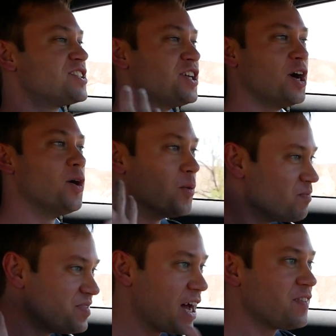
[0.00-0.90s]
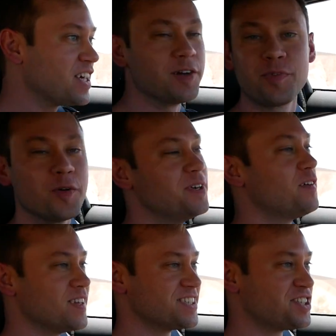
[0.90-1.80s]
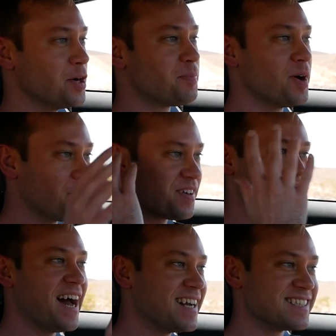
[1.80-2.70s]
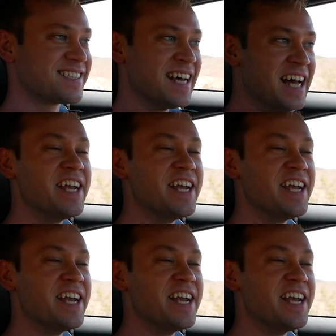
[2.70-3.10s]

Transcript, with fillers: So definitely an improvement over the Supra where that is